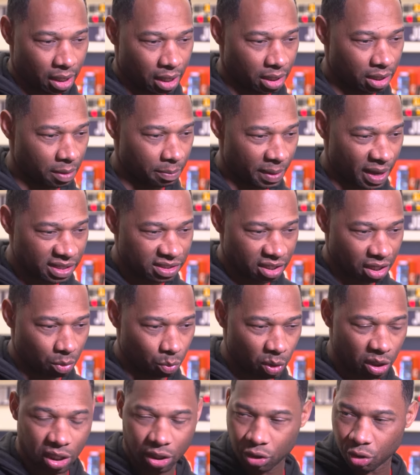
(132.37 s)
And the best
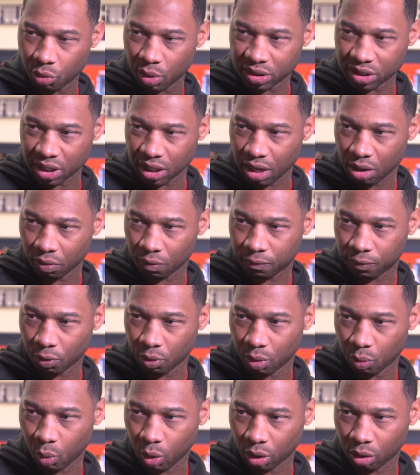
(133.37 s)
thing we can do is get on the
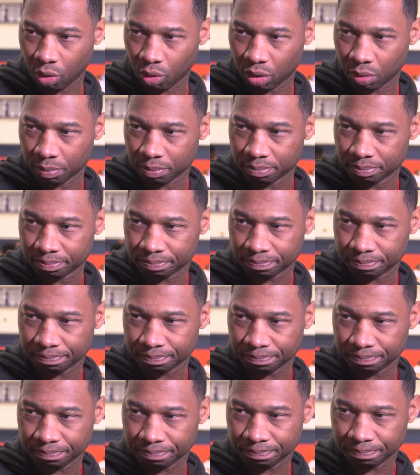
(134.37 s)
floor and work on them.
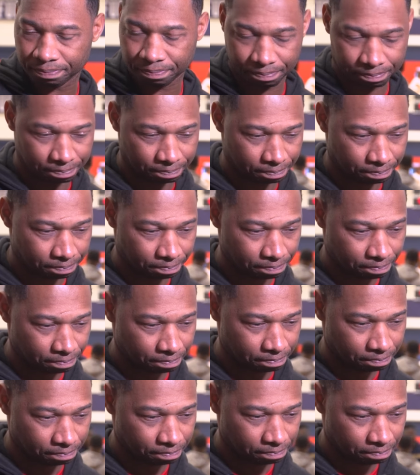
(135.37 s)
And, and even that
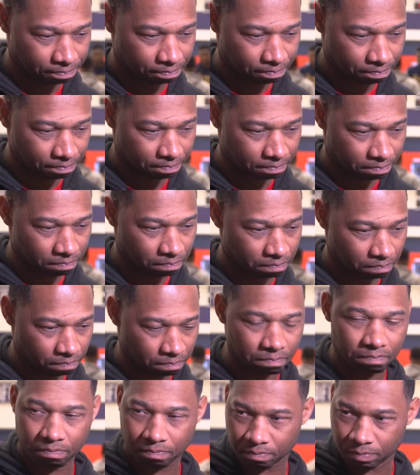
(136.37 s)
includes the starting
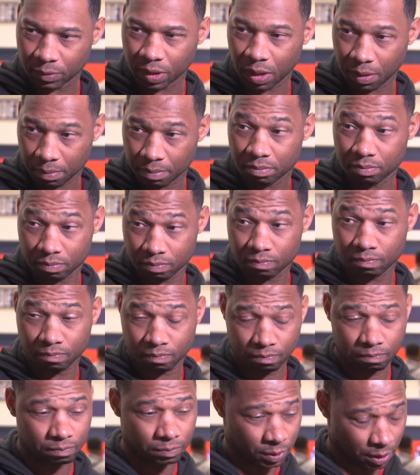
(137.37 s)
lineup, right? They come
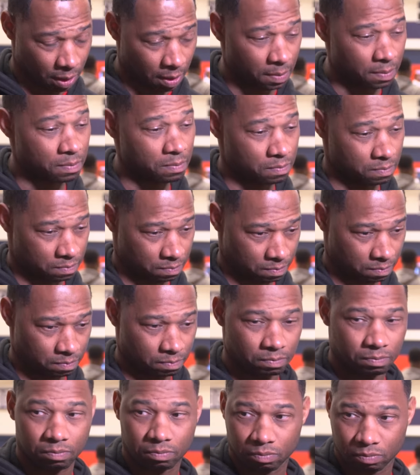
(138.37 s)
out, it seems like they have a
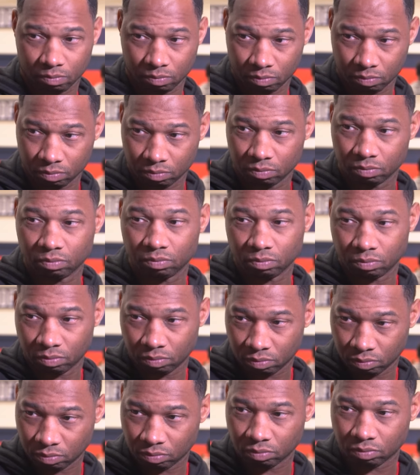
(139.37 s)
really good impact
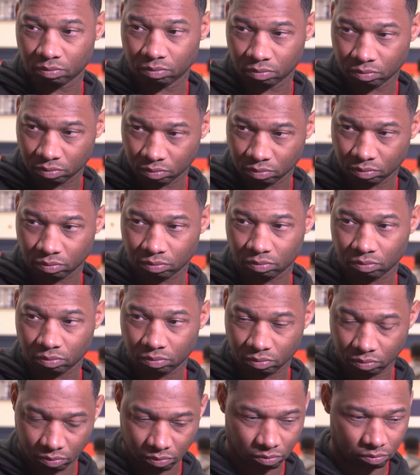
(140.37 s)
first quarter, but then
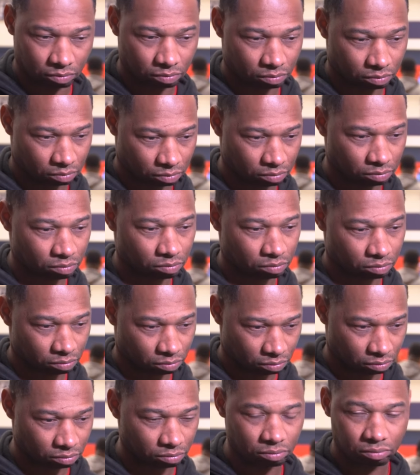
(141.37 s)
it kind of just tails
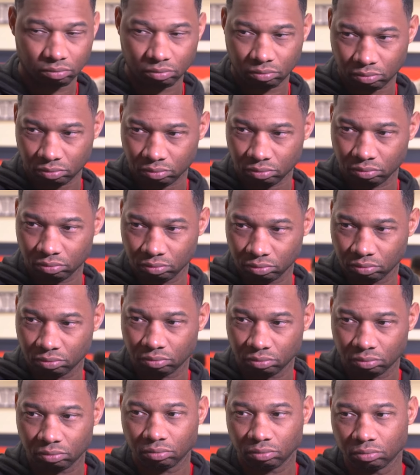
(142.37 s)
off, and even in the fourth
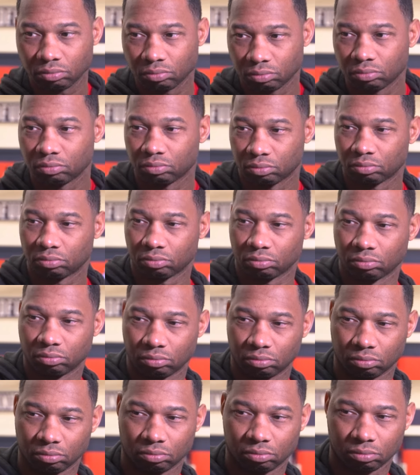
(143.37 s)
quarter, it doesn't right
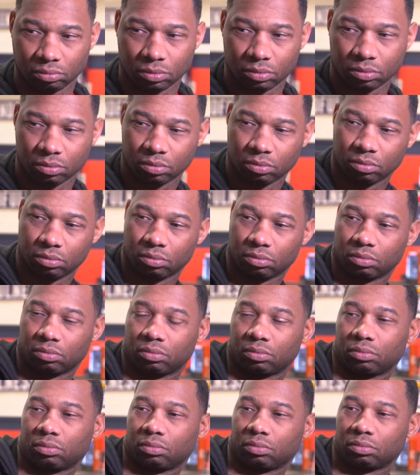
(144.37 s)
itself. Do you think
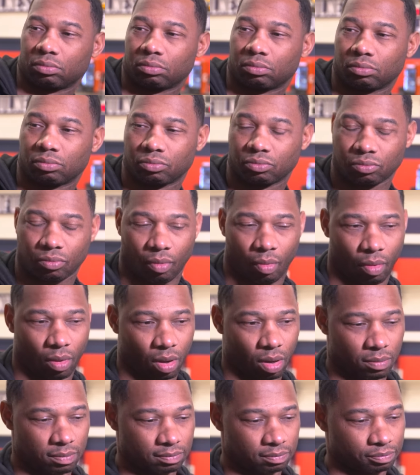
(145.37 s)
that's maybe
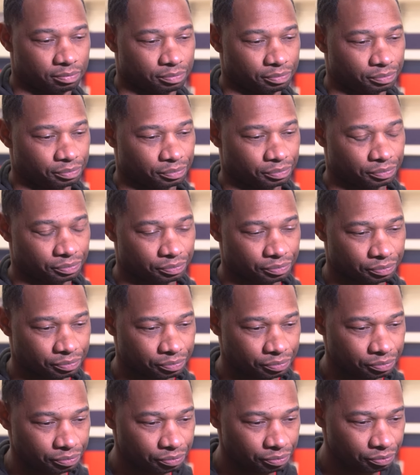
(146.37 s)
kind of a systemic
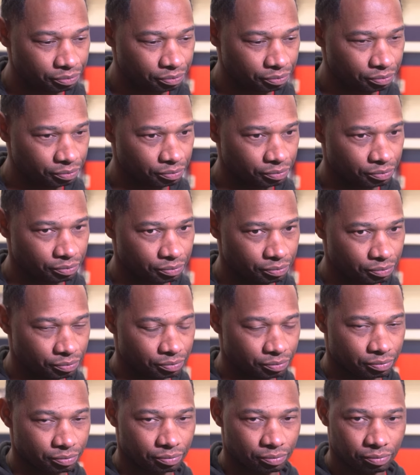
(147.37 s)
issue, or is it just
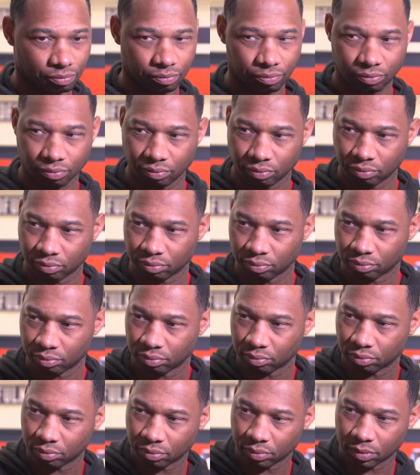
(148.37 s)
being lax? Can,
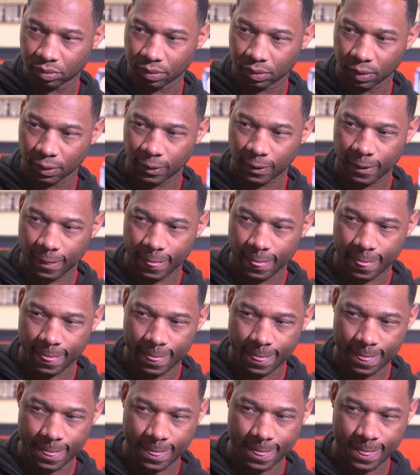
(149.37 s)
can you point to maybe
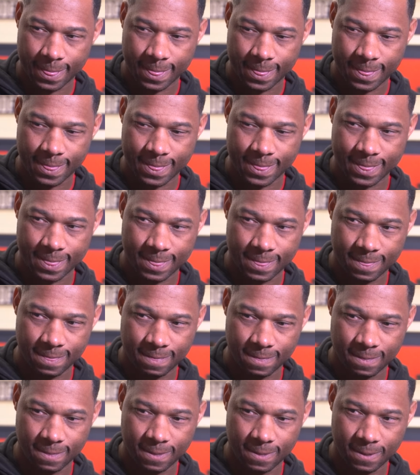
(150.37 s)
why that
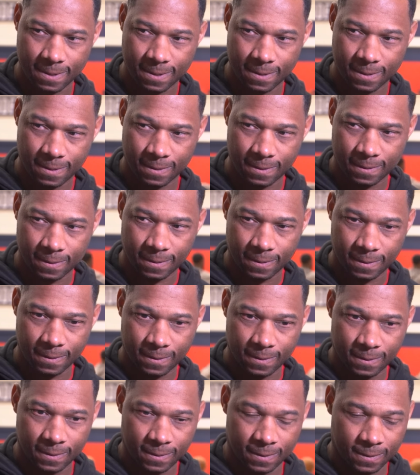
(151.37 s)
cohesion and that
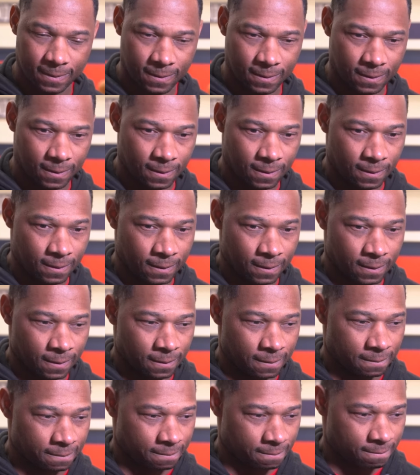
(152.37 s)
chemistry just isn't out there where it
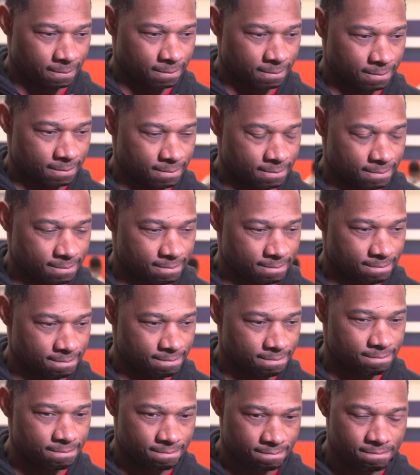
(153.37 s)
performs, or you
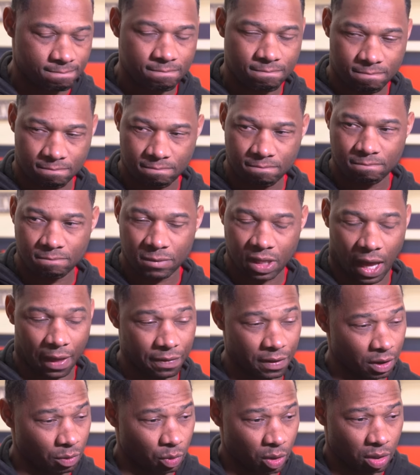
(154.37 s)
guys perform well? I
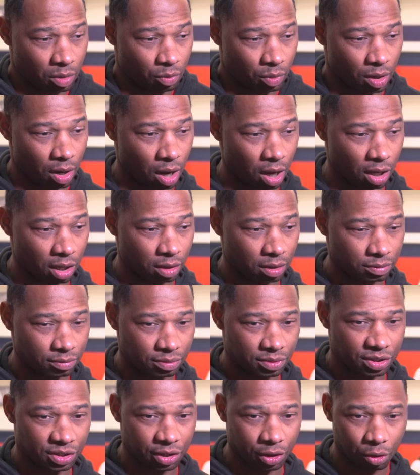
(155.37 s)
think we're, we're all
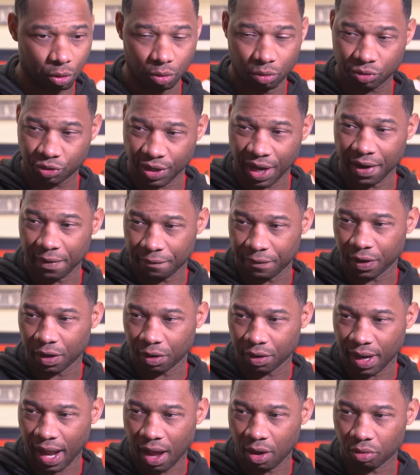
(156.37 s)
still trying to
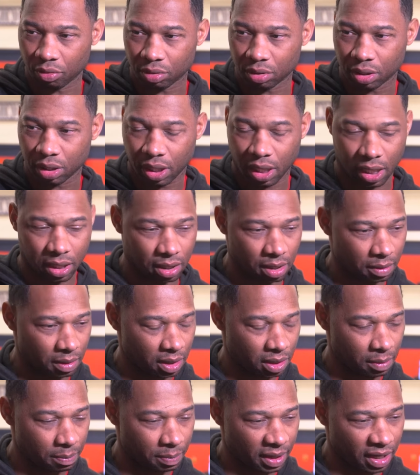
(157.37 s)
figure it out. And the,
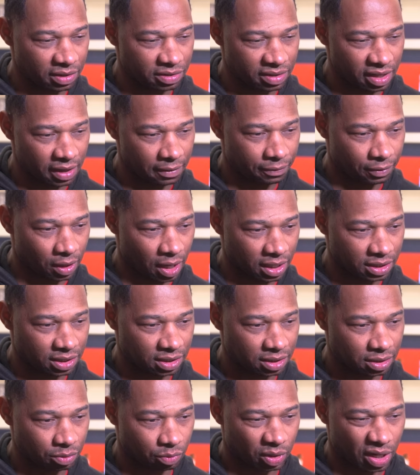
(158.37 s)
and the biggest thing for
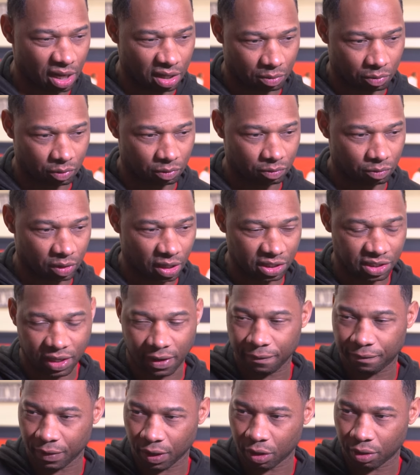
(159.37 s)
us, when I, when I
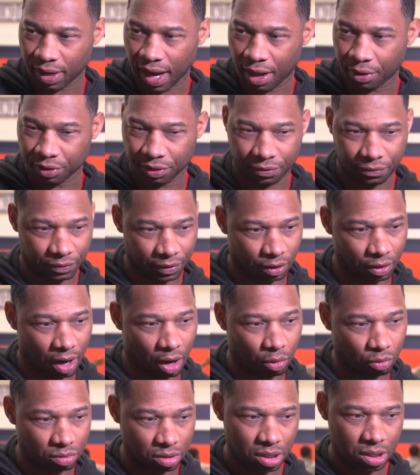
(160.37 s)
say figure it out, is figure
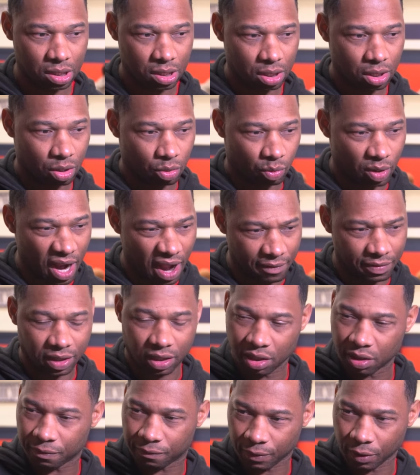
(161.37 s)
out we're
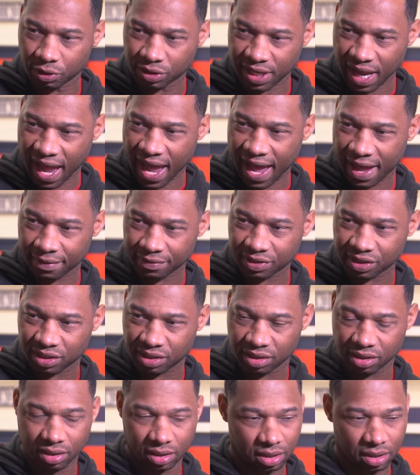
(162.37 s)
having good first halves